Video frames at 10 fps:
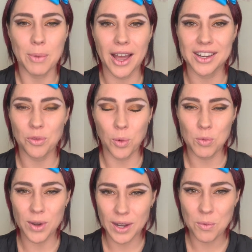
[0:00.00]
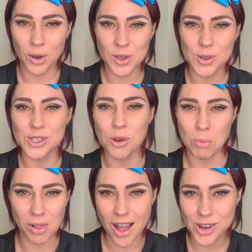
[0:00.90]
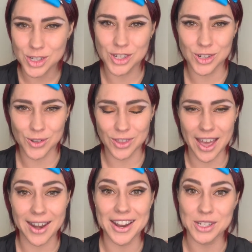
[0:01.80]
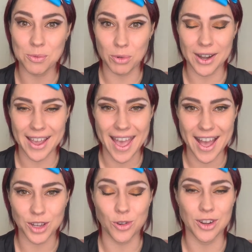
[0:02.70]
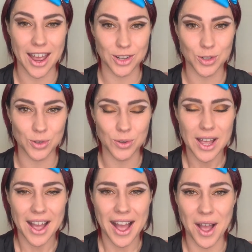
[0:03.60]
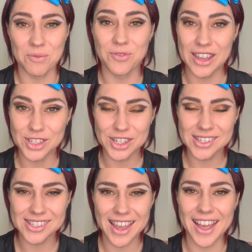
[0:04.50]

but we really want to use your blush to do that and to bring out your natural features.